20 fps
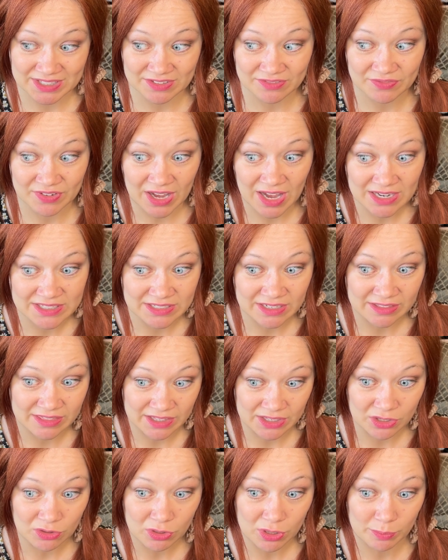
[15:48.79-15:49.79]
In fact, I
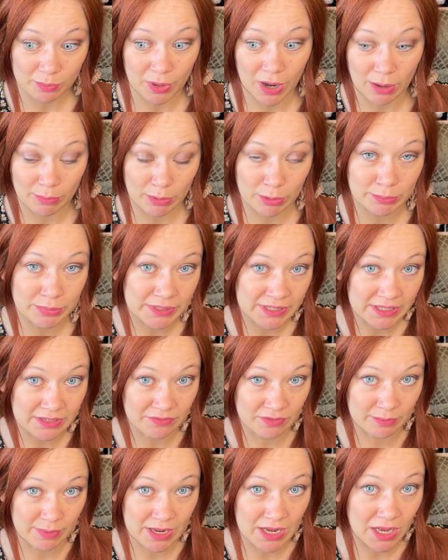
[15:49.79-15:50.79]
think you could probably
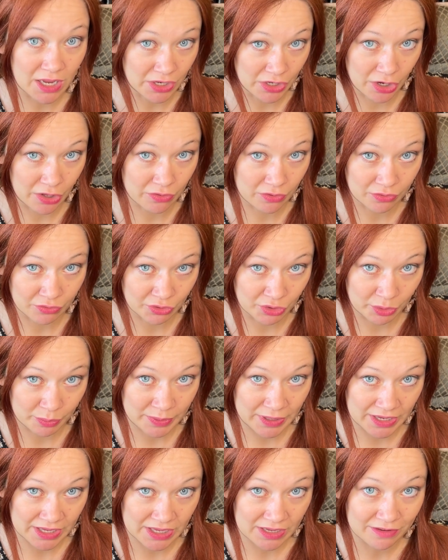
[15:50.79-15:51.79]
even make another little
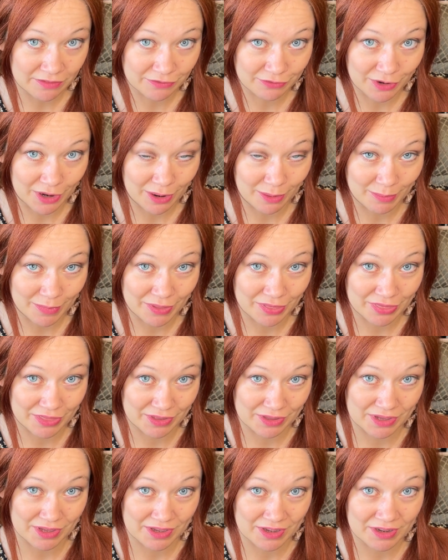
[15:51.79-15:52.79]
piggy from
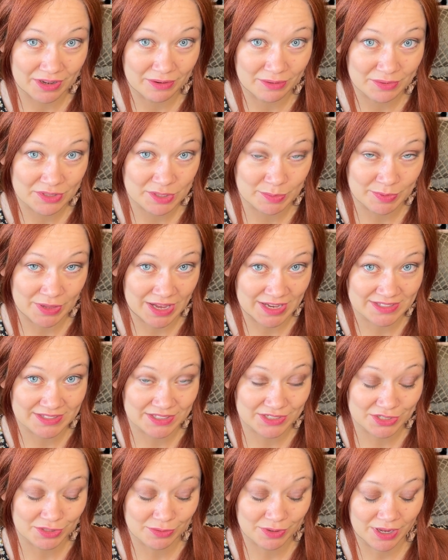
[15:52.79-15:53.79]
the supplies
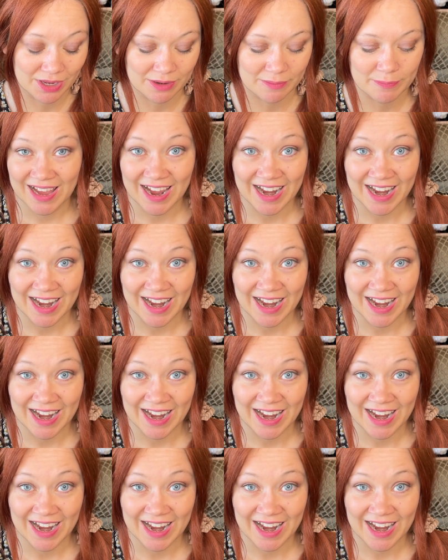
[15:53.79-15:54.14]
that you get.